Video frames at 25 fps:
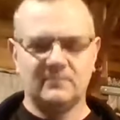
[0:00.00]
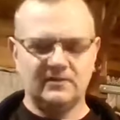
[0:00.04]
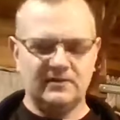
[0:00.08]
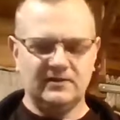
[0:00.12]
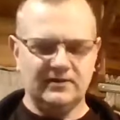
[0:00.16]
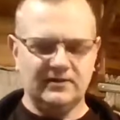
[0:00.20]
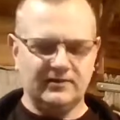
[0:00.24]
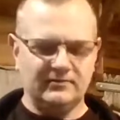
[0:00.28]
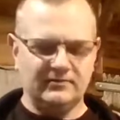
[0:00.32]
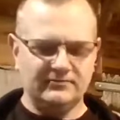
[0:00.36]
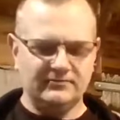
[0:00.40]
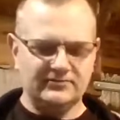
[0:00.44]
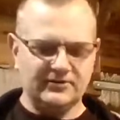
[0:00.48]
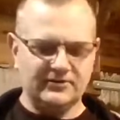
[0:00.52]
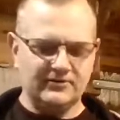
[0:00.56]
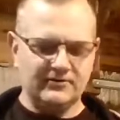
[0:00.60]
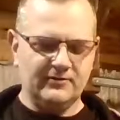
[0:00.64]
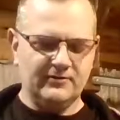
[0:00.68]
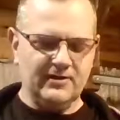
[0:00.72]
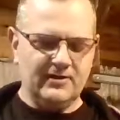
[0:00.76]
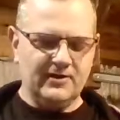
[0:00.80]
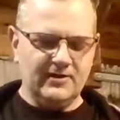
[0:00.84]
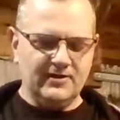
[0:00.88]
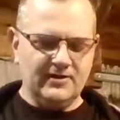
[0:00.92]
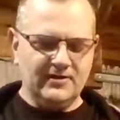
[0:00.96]
You know,
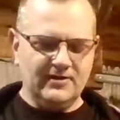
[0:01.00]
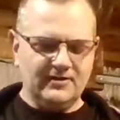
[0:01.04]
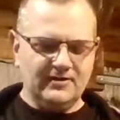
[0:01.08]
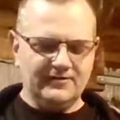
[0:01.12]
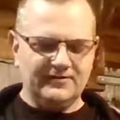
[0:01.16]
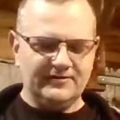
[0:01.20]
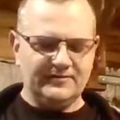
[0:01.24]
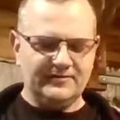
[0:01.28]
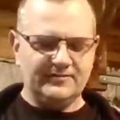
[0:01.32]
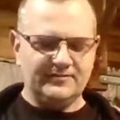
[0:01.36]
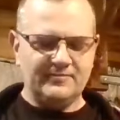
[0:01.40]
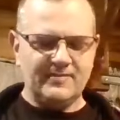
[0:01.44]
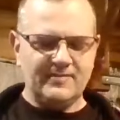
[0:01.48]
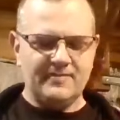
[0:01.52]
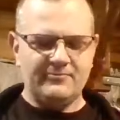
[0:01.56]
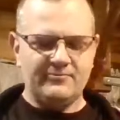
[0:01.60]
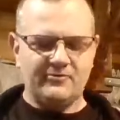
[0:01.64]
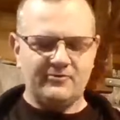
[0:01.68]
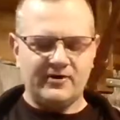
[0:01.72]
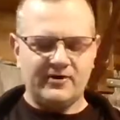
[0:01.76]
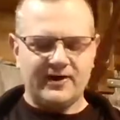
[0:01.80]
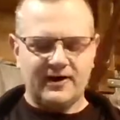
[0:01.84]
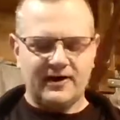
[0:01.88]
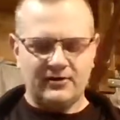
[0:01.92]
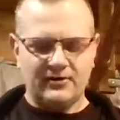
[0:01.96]
so something maybe
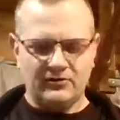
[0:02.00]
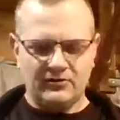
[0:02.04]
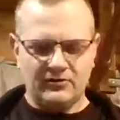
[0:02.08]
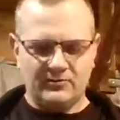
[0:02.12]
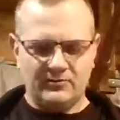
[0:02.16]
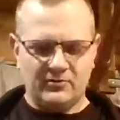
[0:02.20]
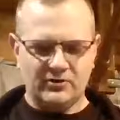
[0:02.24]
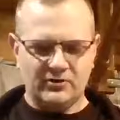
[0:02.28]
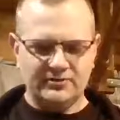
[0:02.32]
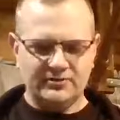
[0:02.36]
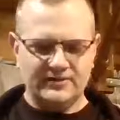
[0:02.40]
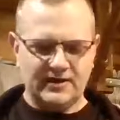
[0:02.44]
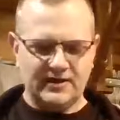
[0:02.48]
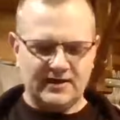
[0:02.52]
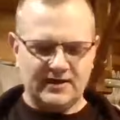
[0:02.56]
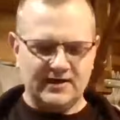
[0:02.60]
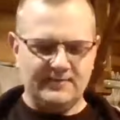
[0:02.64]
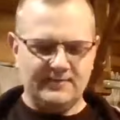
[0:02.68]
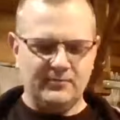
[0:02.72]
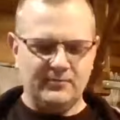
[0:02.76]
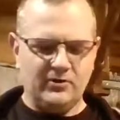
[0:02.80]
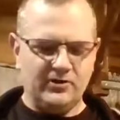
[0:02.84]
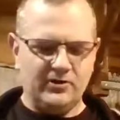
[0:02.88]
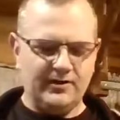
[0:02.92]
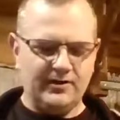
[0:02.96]
where I got a little more
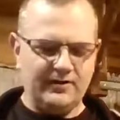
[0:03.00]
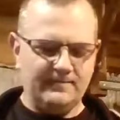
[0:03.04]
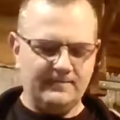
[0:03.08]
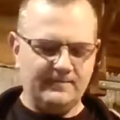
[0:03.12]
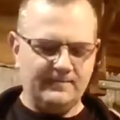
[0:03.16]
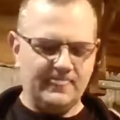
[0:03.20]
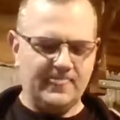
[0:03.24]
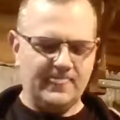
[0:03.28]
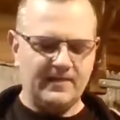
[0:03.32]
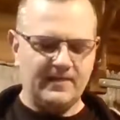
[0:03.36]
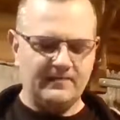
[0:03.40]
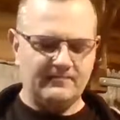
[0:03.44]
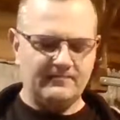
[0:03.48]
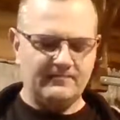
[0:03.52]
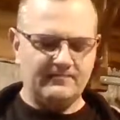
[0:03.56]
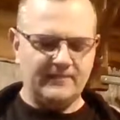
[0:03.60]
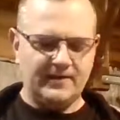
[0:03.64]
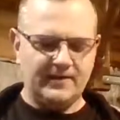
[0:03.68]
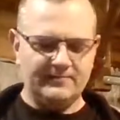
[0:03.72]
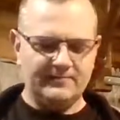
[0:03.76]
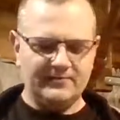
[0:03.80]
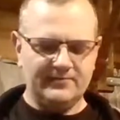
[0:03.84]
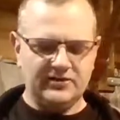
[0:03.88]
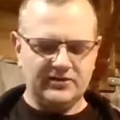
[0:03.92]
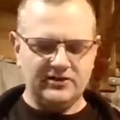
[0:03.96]
time on it
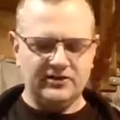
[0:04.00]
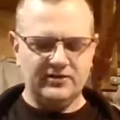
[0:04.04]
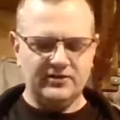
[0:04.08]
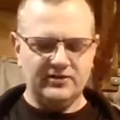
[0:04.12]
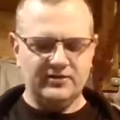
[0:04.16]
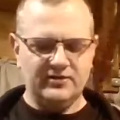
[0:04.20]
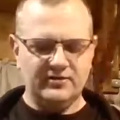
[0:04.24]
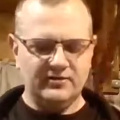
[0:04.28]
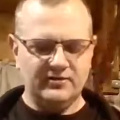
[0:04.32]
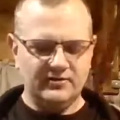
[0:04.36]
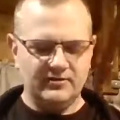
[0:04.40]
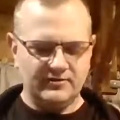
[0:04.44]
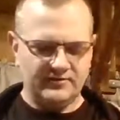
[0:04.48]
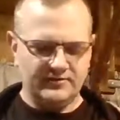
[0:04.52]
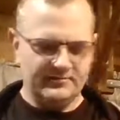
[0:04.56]
might be good.